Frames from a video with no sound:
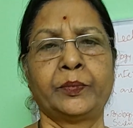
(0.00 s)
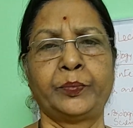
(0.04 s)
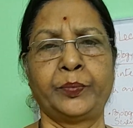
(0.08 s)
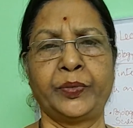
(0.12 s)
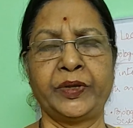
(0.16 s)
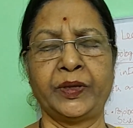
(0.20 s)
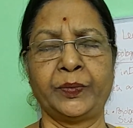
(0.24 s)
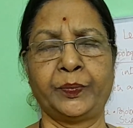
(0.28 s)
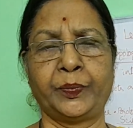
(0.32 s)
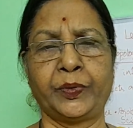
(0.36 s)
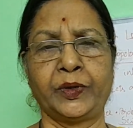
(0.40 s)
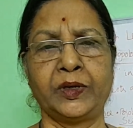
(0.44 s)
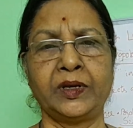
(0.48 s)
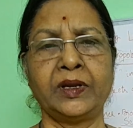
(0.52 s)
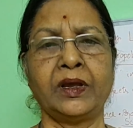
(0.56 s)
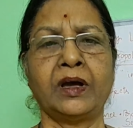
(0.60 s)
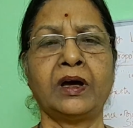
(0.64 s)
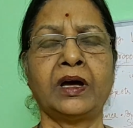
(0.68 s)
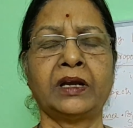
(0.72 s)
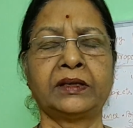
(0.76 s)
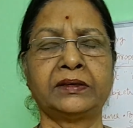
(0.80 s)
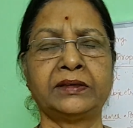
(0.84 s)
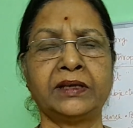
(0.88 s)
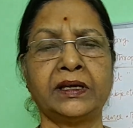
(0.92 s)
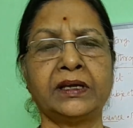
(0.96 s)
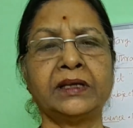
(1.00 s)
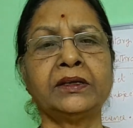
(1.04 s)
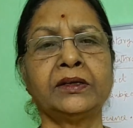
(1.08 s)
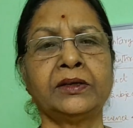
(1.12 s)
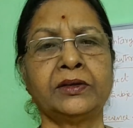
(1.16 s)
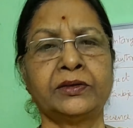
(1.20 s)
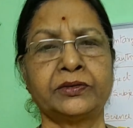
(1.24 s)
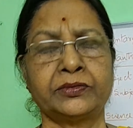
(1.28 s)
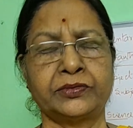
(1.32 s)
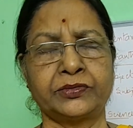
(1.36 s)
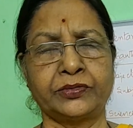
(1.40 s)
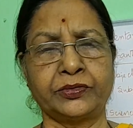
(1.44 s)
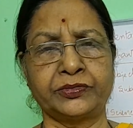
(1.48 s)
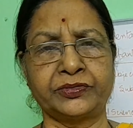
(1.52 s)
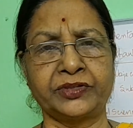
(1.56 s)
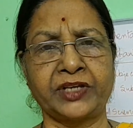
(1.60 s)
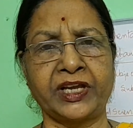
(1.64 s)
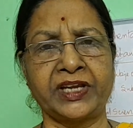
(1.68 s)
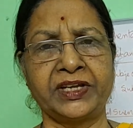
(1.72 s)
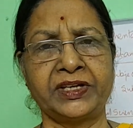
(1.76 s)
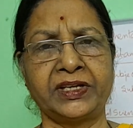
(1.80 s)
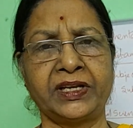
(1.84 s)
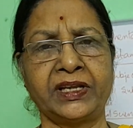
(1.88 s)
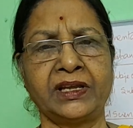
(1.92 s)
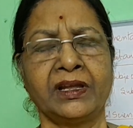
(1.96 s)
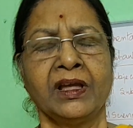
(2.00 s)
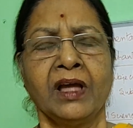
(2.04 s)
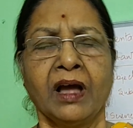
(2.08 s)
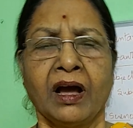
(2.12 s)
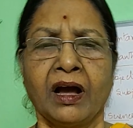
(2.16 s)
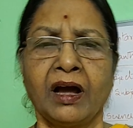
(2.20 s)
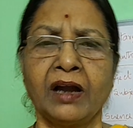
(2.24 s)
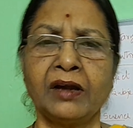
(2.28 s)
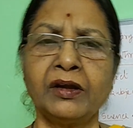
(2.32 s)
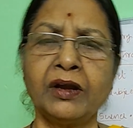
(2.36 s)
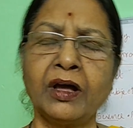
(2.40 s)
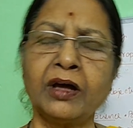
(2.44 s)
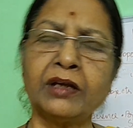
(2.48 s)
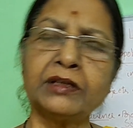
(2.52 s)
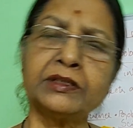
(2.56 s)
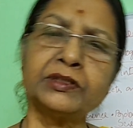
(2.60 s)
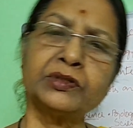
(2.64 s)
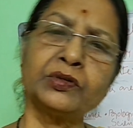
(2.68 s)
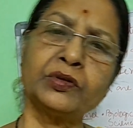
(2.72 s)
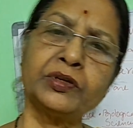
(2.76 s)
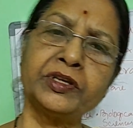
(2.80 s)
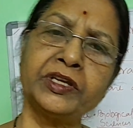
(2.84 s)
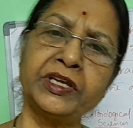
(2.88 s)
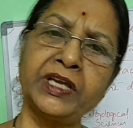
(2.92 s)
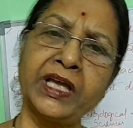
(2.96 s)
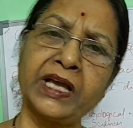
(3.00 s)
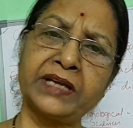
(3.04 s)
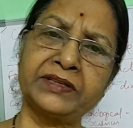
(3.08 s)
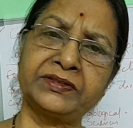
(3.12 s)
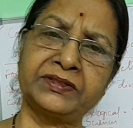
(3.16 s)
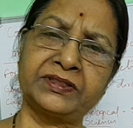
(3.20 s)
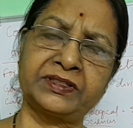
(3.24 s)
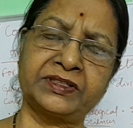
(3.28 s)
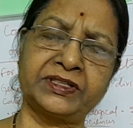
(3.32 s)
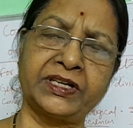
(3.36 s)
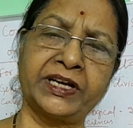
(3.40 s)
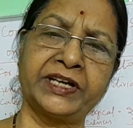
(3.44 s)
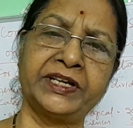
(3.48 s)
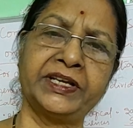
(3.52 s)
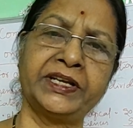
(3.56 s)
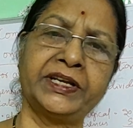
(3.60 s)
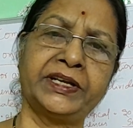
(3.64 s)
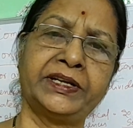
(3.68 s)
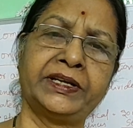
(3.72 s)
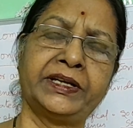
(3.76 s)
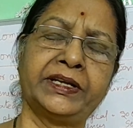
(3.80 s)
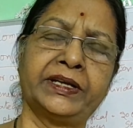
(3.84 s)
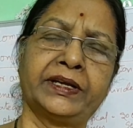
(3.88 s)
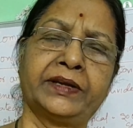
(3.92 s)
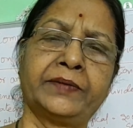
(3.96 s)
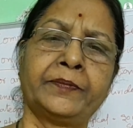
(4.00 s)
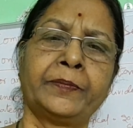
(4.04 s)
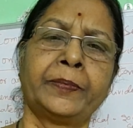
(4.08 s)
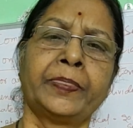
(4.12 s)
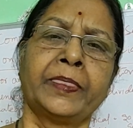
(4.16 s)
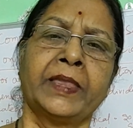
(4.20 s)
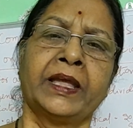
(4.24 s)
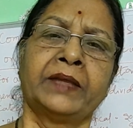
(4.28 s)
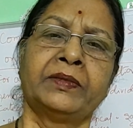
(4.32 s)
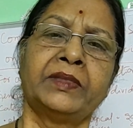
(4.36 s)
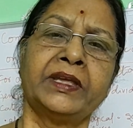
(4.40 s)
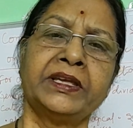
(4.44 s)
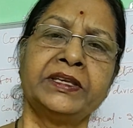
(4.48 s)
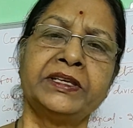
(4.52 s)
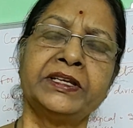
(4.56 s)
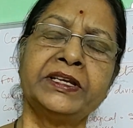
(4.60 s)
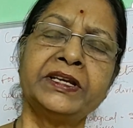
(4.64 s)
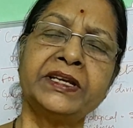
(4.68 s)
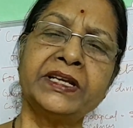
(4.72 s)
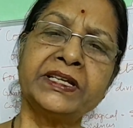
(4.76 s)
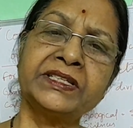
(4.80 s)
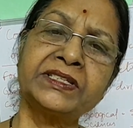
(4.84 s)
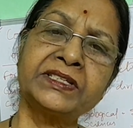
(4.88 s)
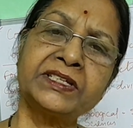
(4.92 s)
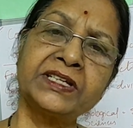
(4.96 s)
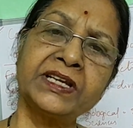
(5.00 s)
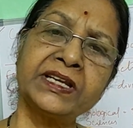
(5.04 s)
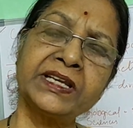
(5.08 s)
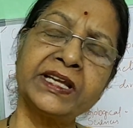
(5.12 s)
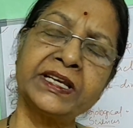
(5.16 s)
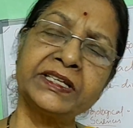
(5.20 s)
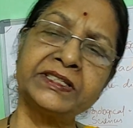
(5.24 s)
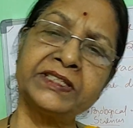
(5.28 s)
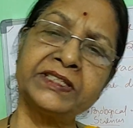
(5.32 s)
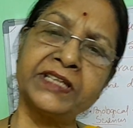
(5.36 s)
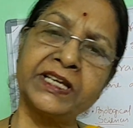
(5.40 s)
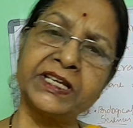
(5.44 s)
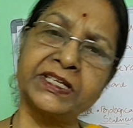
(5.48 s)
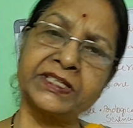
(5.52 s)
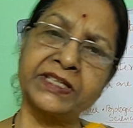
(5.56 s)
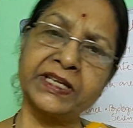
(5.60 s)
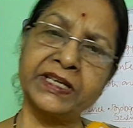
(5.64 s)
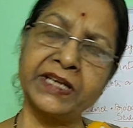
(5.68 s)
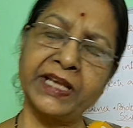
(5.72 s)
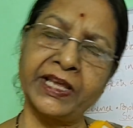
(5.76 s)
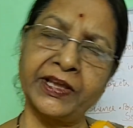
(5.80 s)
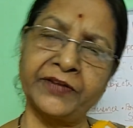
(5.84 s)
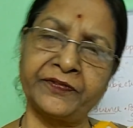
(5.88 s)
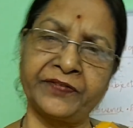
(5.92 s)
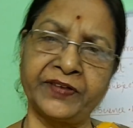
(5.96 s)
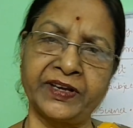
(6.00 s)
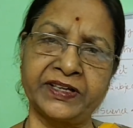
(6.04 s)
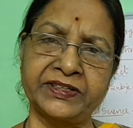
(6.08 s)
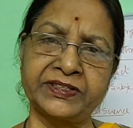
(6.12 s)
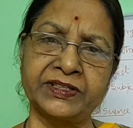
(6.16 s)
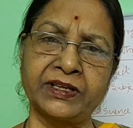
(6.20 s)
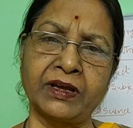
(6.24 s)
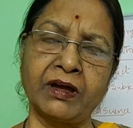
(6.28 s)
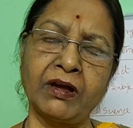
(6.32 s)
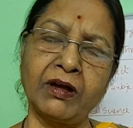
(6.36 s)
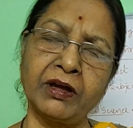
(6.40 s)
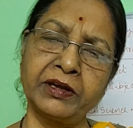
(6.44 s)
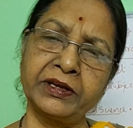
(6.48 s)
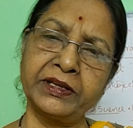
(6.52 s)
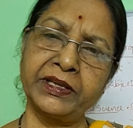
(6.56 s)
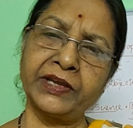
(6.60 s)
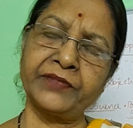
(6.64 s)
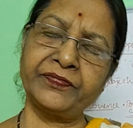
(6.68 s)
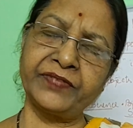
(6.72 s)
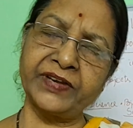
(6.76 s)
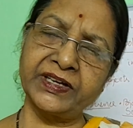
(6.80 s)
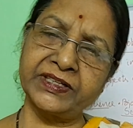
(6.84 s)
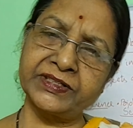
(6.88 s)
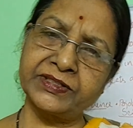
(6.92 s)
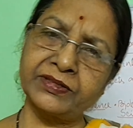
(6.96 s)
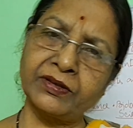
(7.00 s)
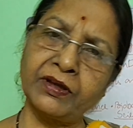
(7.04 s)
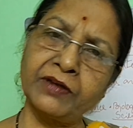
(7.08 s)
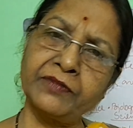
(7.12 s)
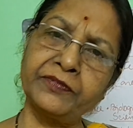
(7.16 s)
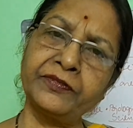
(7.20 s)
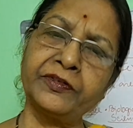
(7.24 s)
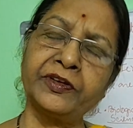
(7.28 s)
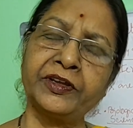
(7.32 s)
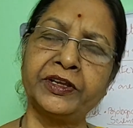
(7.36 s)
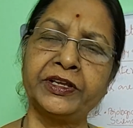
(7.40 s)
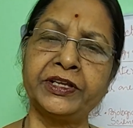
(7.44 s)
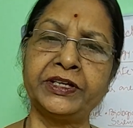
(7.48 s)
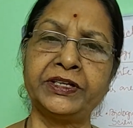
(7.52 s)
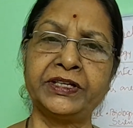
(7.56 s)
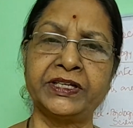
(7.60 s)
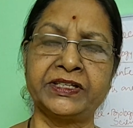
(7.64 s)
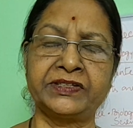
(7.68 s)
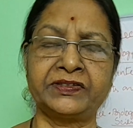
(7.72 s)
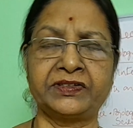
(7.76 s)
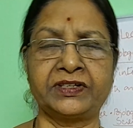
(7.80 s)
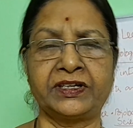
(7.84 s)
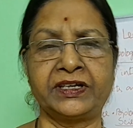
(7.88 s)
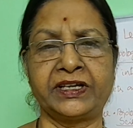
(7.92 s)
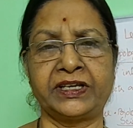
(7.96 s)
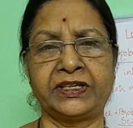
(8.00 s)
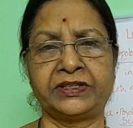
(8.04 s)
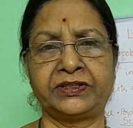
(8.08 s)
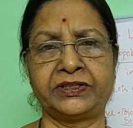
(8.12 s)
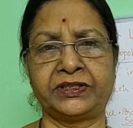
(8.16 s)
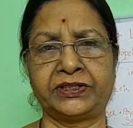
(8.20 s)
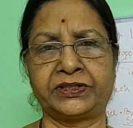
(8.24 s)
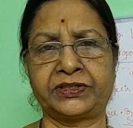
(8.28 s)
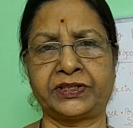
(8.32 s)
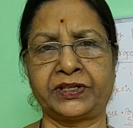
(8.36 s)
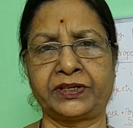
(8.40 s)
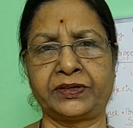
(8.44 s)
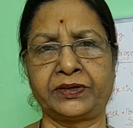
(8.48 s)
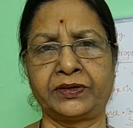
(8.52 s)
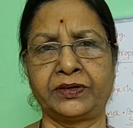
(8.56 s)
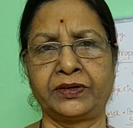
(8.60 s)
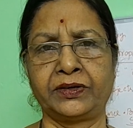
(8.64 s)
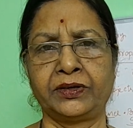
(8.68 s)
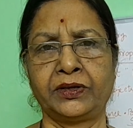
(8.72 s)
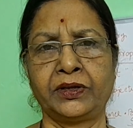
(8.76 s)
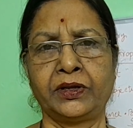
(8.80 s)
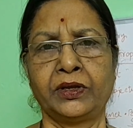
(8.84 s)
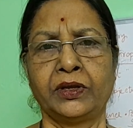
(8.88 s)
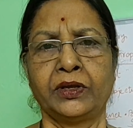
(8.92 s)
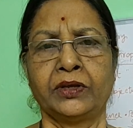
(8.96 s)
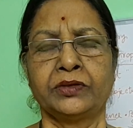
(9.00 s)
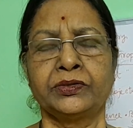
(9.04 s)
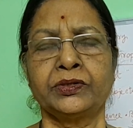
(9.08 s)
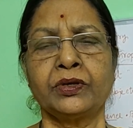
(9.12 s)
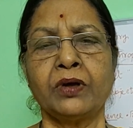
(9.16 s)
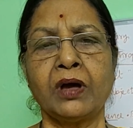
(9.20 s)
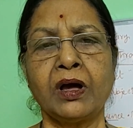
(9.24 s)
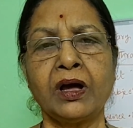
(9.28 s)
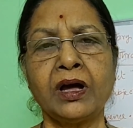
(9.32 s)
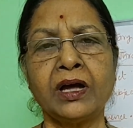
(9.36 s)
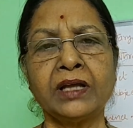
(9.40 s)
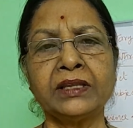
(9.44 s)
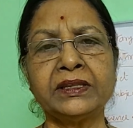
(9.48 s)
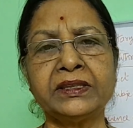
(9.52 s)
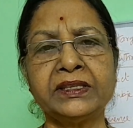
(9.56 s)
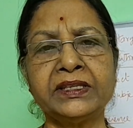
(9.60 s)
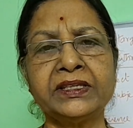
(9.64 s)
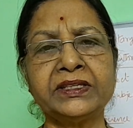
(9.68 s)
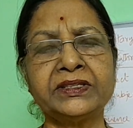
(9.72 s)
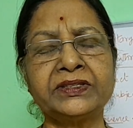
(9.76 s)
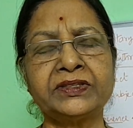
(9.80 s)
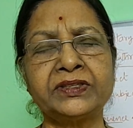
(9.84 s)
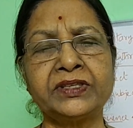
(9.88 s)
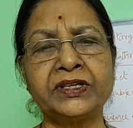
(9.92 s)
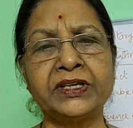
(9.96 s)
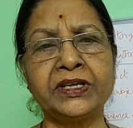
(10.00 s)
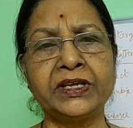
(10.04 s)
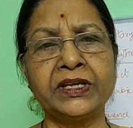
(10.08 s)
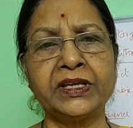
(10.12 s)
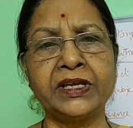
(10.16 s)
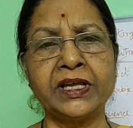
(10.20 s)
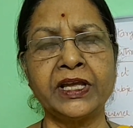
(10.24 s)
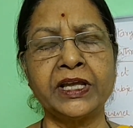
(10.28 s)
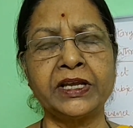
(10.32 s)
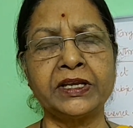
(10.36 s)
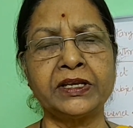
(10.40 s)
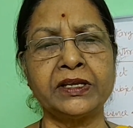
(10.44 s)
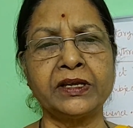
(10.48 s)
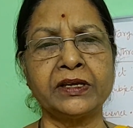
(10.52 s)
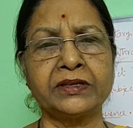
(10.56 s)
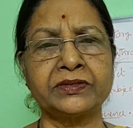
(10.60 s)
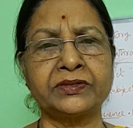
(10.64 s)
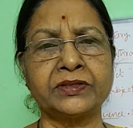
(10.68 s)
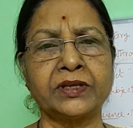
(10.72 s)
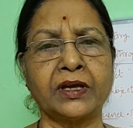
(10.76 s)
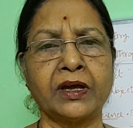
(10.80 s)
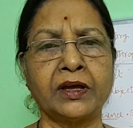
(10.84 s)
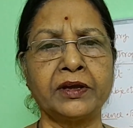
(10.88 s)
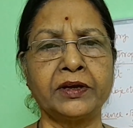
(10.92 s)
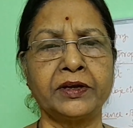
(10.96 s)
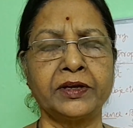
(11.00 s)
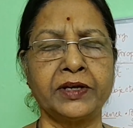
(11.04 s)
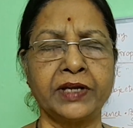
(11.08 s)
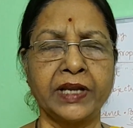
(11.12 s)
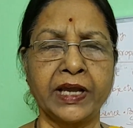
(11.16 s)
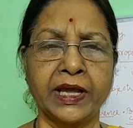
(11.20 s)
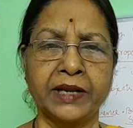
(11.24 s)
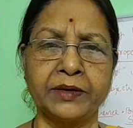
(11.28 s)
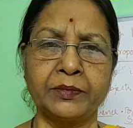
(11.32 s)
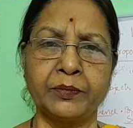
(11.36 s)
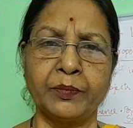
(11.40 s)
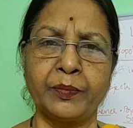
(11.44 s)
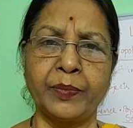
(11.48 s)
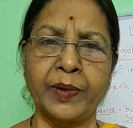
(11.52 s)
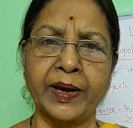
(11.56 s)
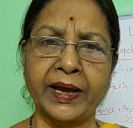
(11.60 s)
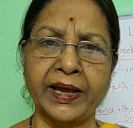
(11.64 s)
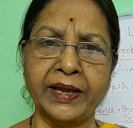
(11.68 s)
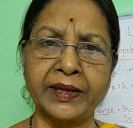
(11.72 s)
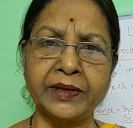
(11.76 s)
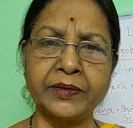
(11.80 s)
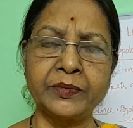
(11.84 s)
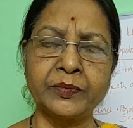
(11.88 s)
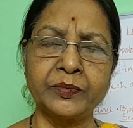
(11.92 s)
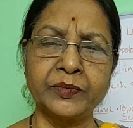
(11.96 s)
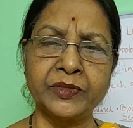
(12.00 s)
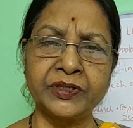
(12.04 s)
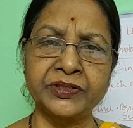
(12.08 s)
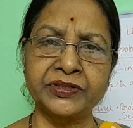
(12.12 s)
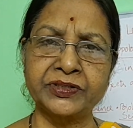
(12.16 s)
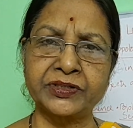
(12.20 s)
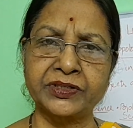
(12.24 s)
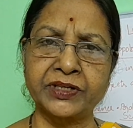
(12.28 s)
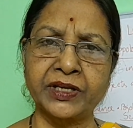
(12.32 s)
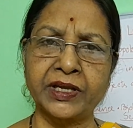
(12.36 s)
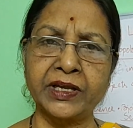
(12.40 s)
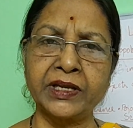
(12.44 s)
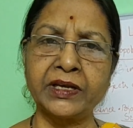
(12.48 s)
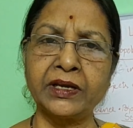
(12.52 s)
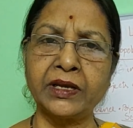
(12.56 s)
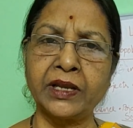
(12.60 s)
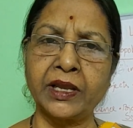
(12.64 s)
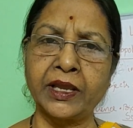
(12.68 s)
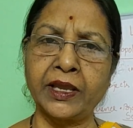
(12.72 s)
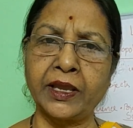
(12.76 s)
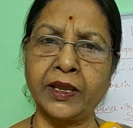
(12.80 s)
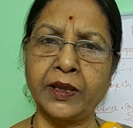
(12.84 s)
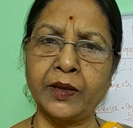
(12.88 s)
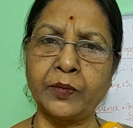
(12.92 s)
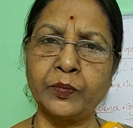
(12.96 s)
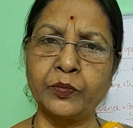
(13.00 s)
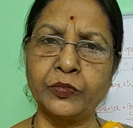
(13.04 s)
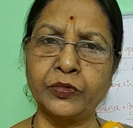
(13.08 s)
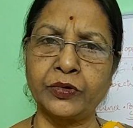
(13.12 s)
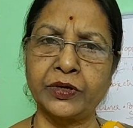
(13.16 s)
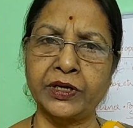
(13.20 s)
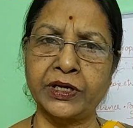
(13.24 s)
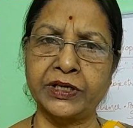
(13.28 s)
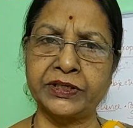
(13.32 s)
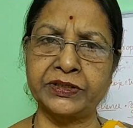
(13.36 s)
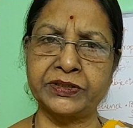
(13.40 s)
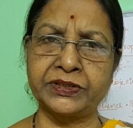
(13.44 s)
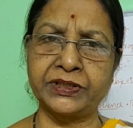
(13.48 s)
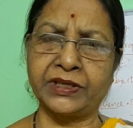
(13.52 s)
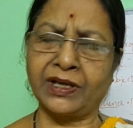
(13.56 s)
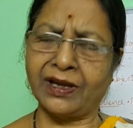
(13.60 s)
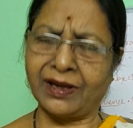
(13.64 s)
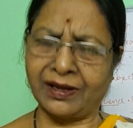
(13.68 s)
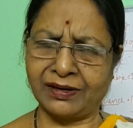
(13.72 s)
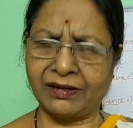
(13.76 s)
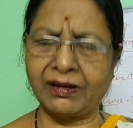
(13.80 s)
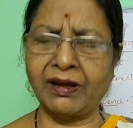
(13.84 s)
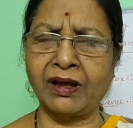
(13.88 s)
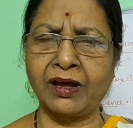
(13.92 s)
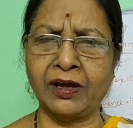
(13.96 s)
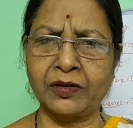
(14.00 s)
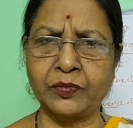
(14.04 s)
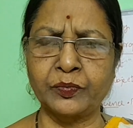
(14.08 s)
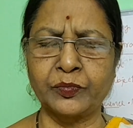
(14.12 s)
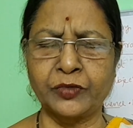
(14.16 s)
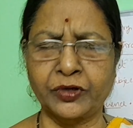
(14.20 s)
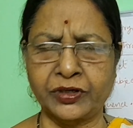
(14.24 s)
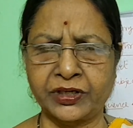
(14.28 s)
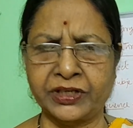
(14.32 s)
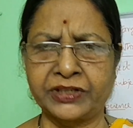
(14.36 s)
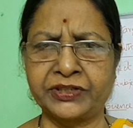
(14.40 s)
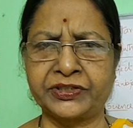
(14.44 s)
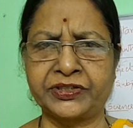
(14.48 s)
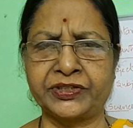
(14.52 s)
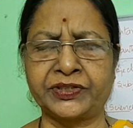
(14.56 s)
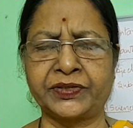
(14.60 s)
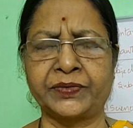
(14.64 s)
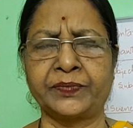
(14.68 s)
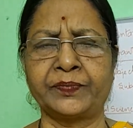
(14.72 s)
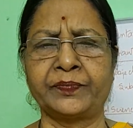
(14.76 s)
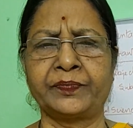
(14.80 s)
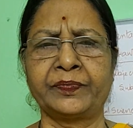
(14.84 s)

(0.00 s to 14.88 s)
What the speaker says: people or the society. And also he has studied the industrialization effects or effects of industrialization. So all these 3 areas are done by Mr. K. Mukherjee or R. Mukherjee.